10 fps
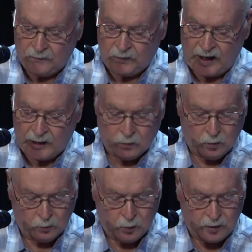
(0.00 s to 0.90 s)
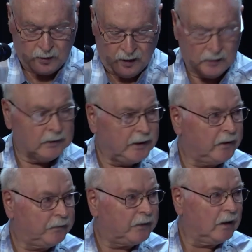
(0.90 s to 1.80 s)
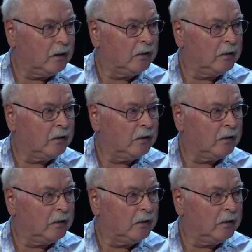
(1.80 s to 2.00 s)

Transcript: for that old wood lift.